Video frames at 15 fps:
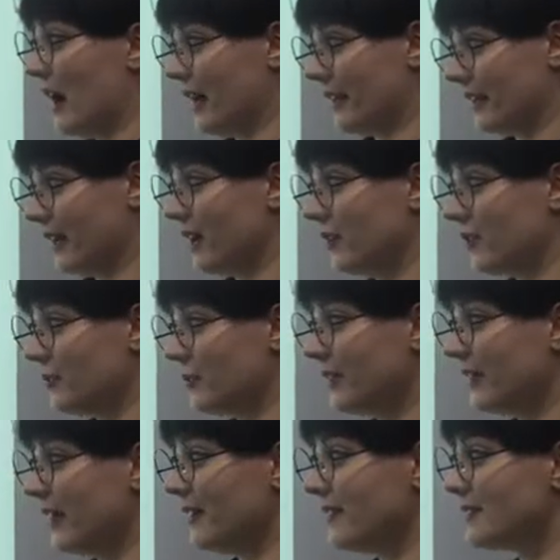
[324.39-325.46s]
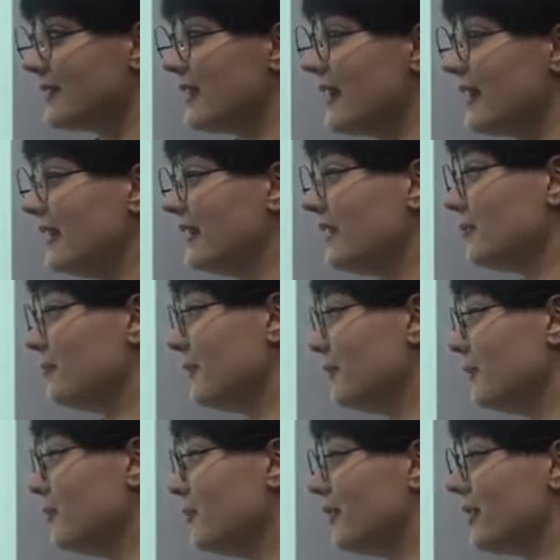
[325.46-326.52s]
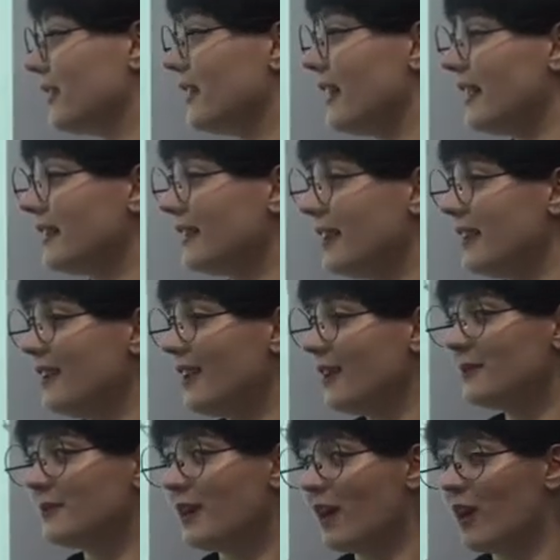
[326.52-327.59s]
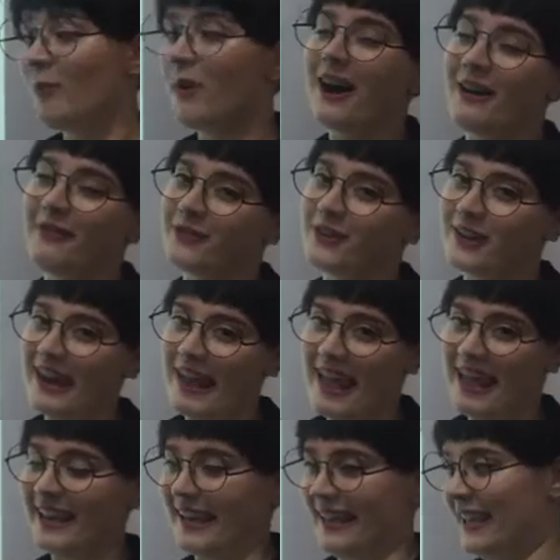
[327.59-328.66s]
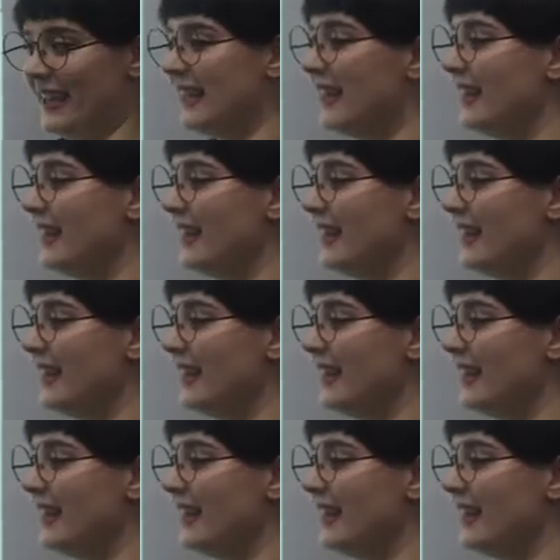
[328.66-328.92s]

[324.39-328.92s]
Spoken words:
Uncountable nouns cannot be plural and cannot come after a.